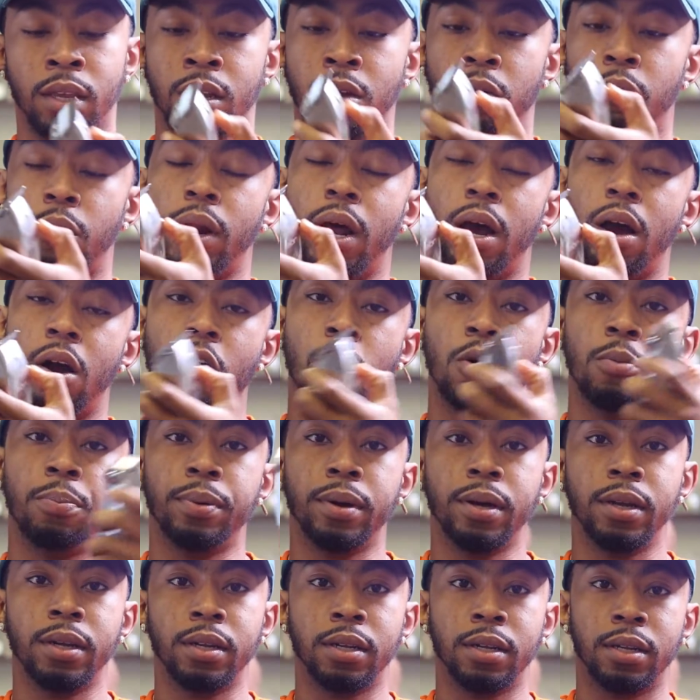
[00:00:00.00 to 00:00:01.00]
when I
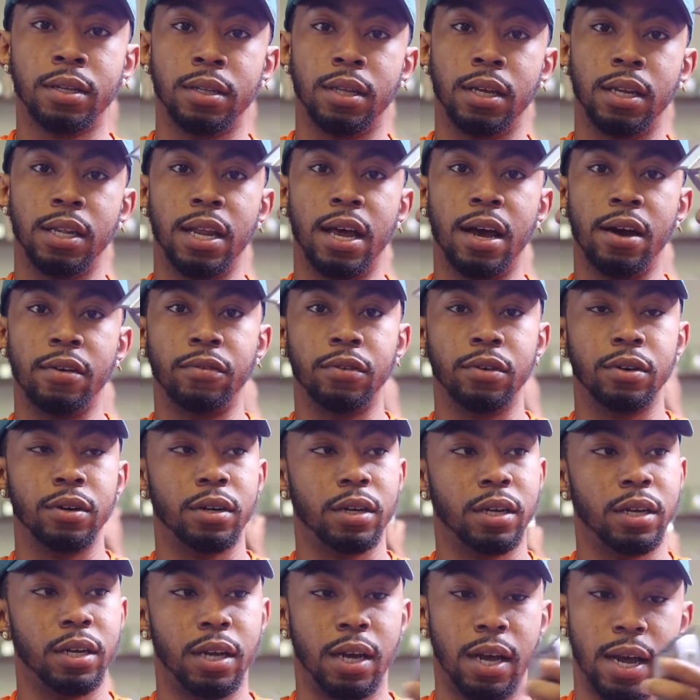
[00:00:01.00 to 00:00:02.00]
opened the lever,
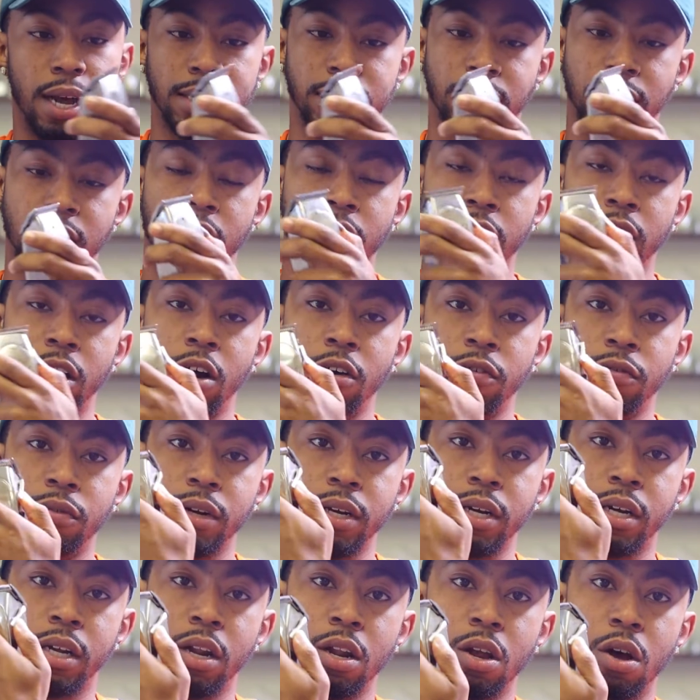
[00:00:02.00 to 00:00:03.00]
I started off with
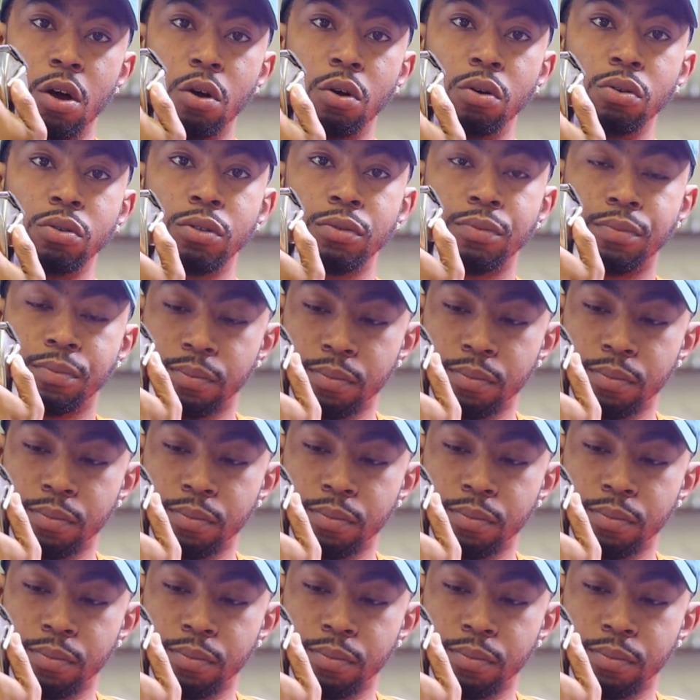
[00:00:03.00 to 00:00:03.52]
it closed.